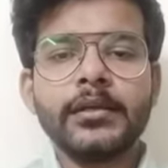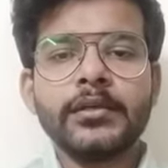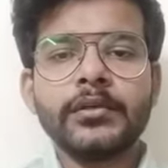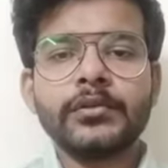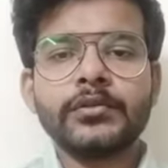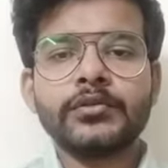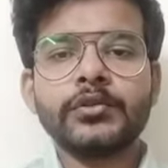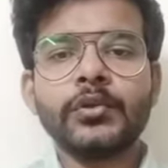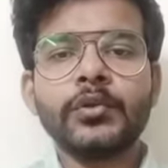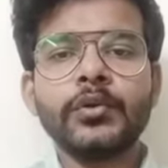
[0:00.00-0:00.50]

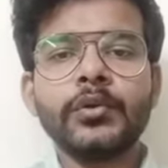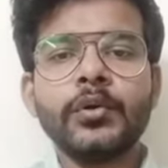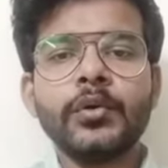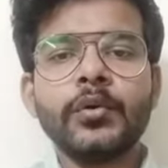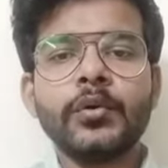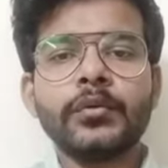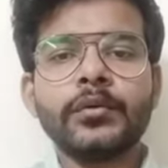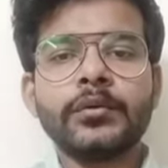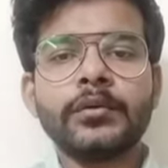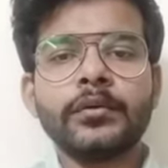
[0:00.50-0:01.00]
So
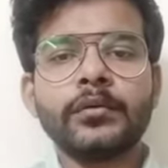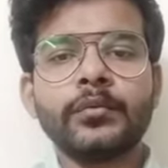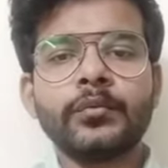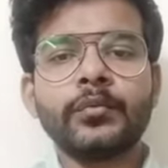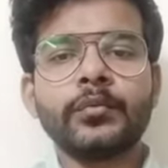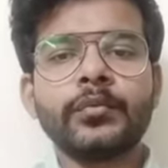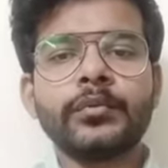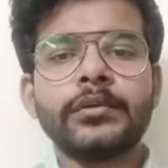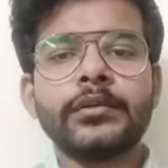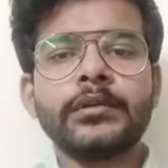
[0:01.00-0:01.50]

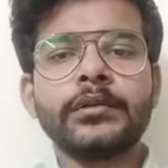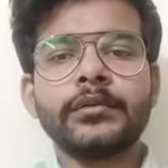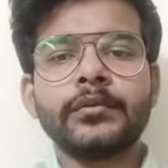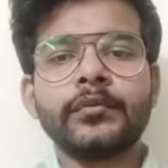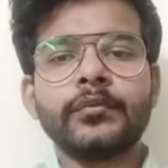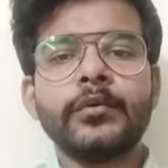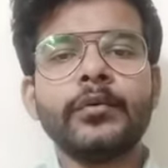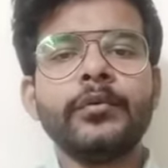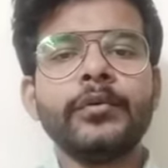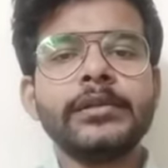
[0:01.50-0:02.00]

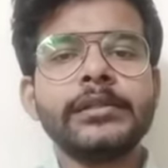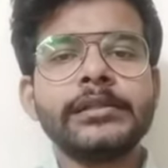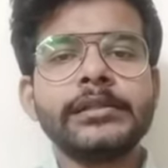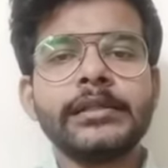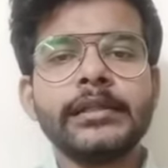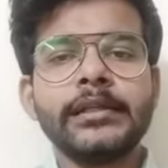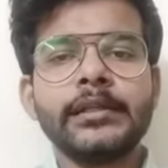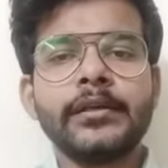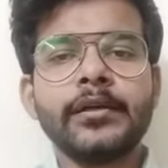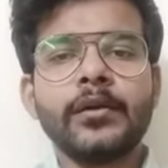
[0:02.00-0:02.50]
we will
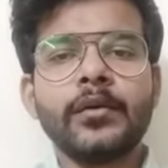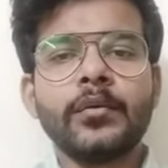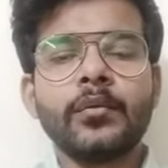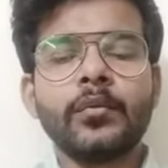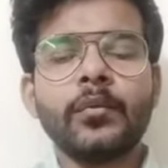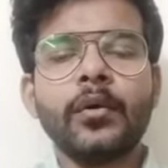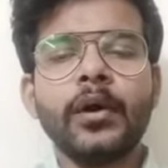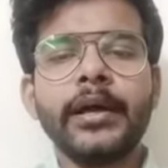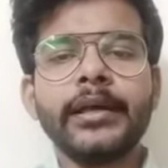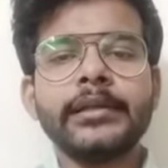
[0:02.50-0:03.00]
see
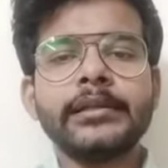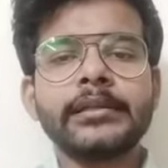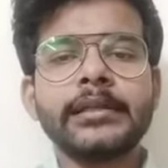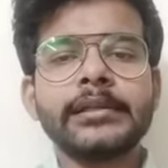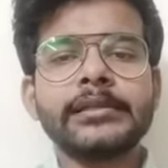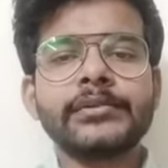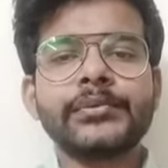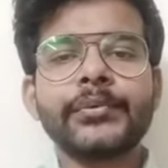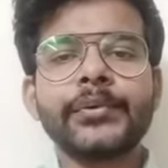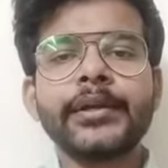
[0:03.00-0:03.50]
why
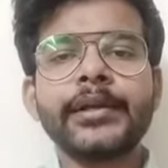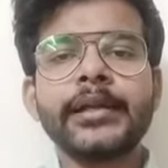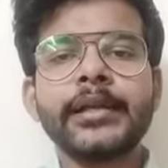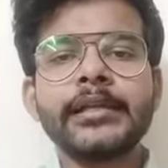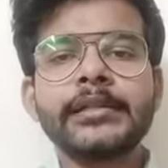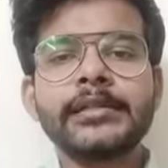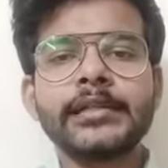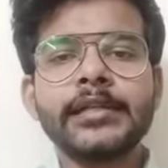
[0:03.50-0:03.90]
the string is